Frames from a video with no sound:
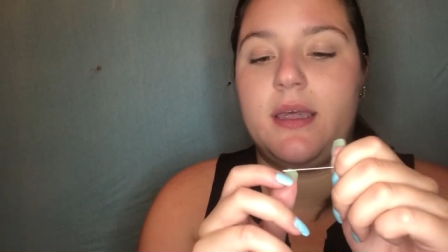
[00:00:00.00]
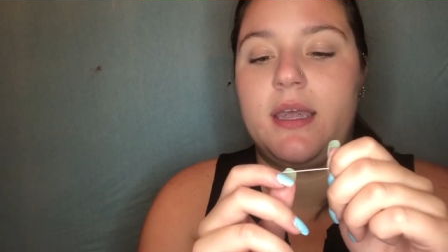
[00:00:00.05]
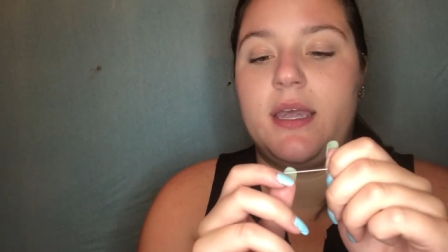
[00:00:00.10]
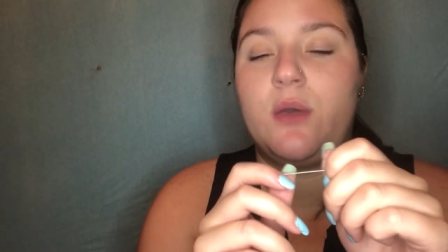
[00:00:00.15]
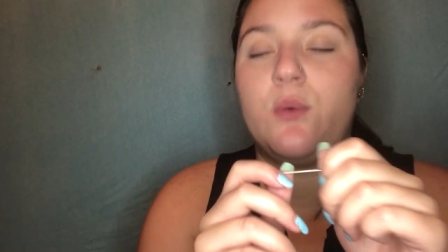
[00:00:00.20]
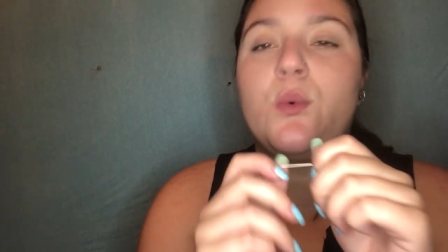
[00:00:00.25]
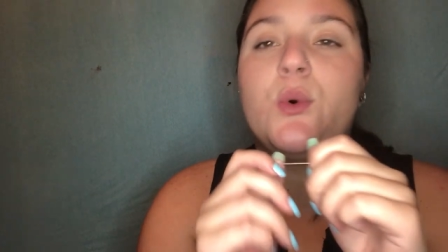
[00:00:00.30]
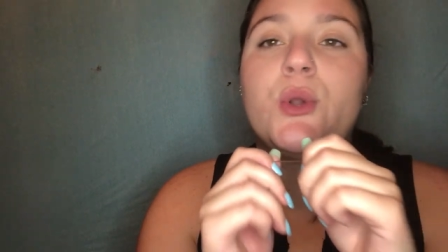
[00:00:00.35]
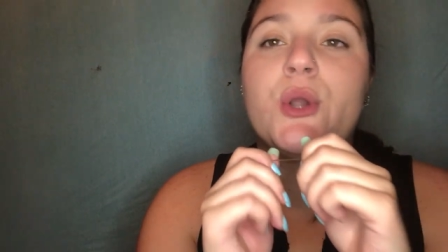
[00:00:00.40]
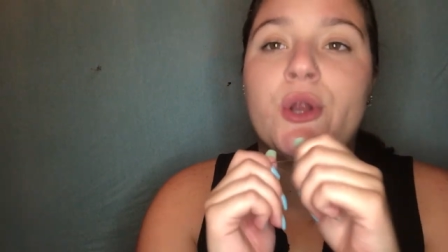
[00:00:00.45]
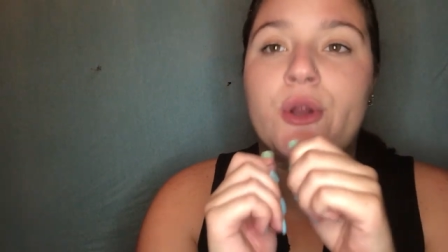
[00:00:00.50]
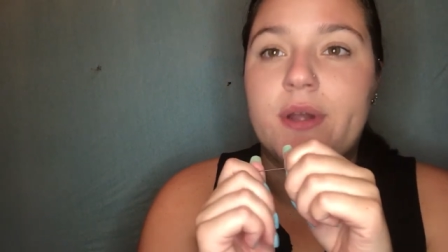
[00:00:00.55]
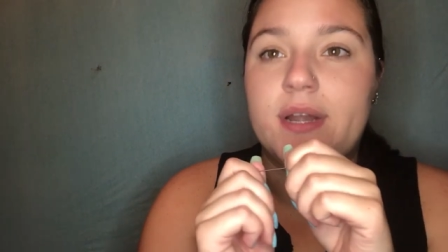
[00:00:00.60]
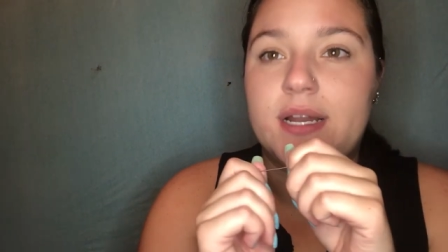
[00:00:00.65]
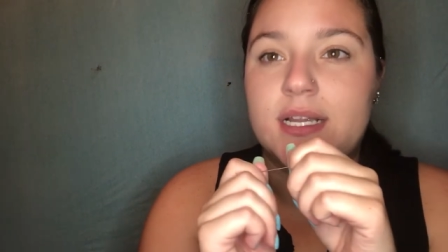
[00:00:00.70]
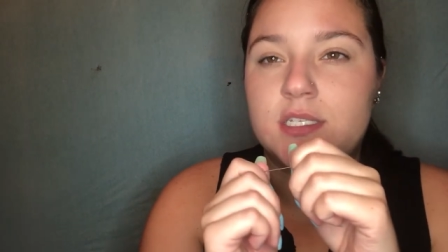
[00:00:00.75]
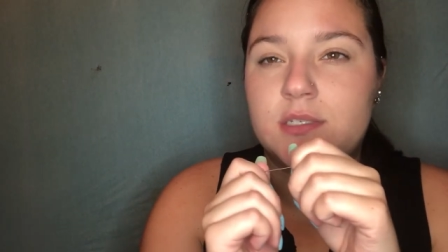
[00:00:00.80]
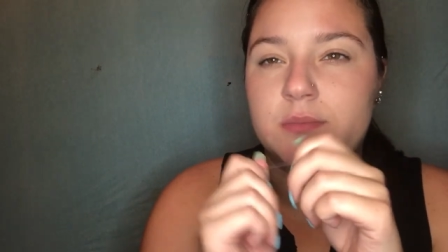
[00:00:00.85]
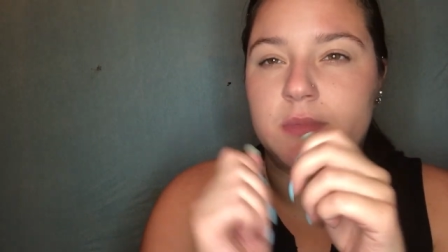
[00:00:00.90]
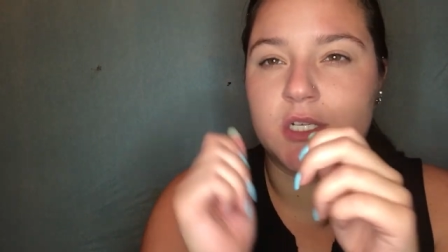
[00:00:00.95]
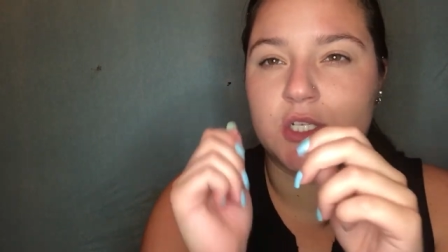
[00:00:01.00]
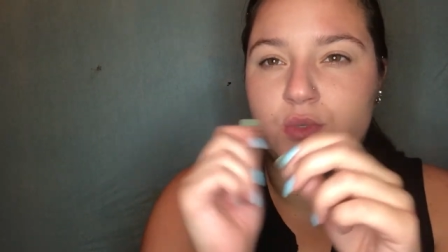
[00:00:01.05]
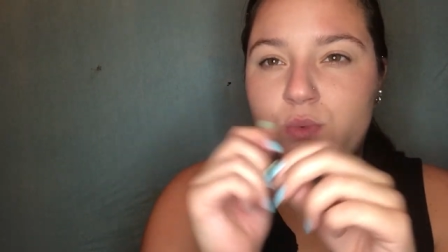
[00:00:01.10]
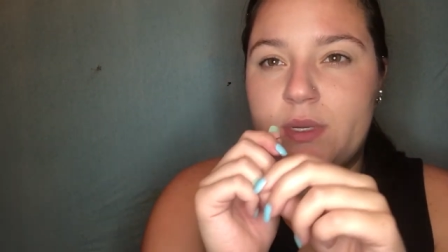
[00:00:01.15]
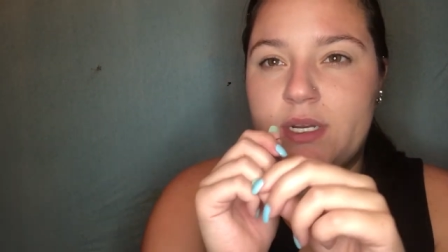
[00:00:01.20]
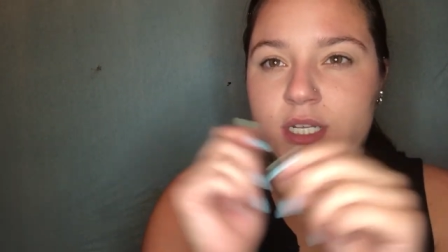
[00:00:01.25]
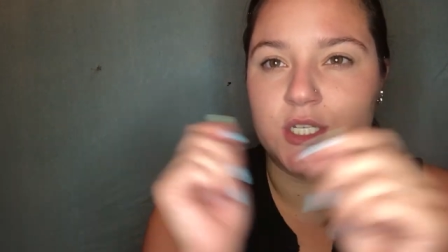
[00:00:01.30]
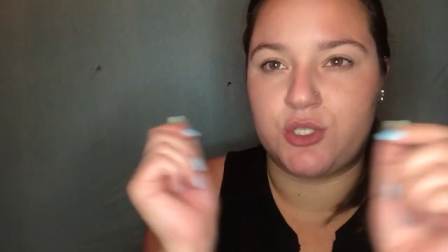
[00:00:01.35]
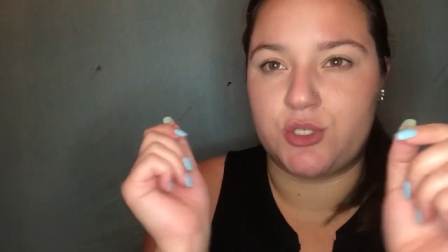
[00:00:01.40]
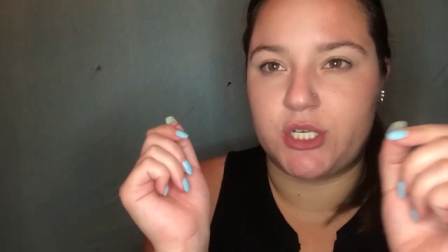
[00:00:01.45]
it won't hurt as much
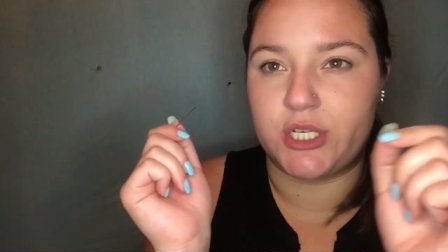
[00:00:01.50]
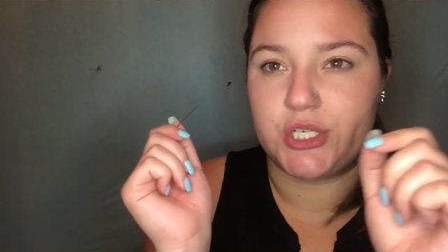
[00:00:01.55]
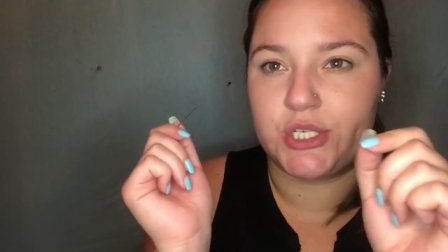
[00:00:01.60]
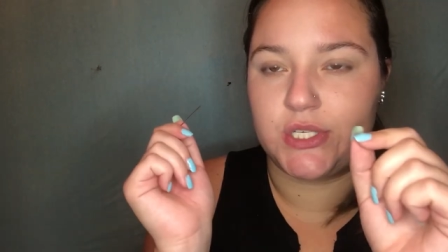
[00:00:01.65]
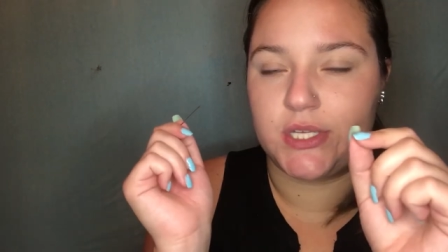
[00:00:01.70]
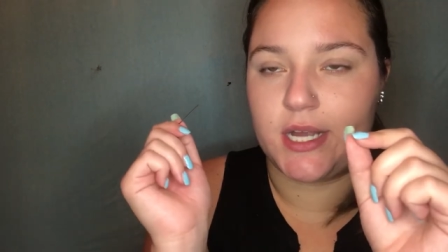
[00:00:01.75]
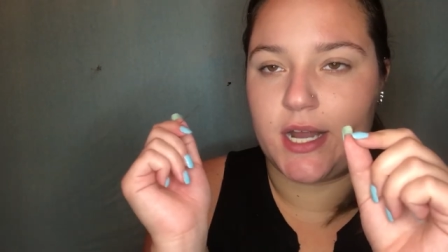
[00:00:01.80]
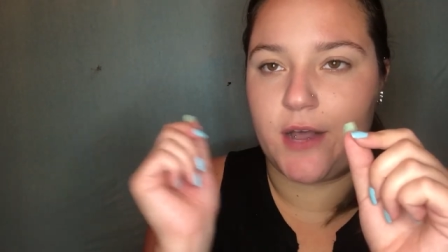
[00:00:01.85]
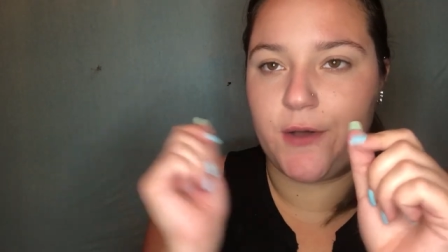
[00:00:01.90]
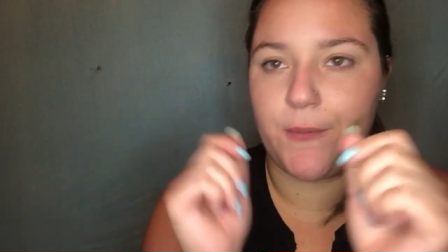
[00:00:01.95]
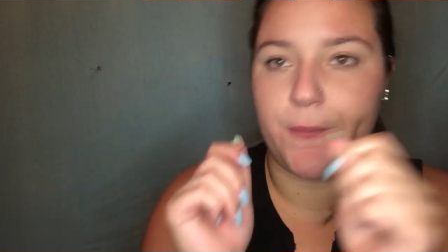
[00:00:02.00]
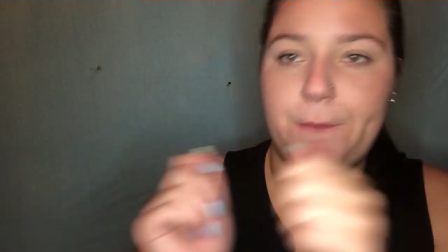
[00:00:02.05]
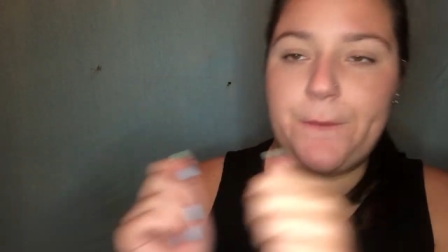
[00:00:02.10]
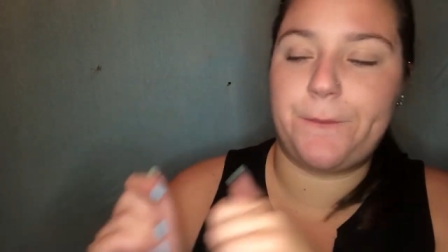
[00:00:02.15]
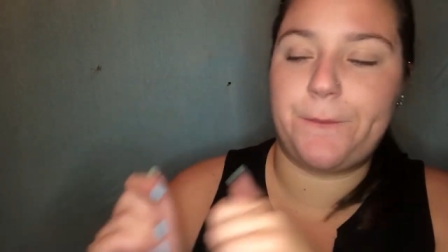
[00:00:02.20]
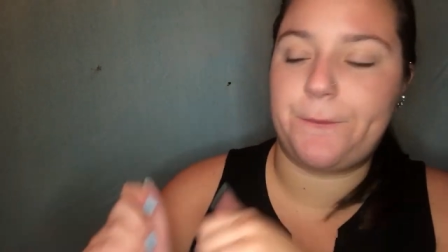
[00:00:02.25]
when it stretches it out.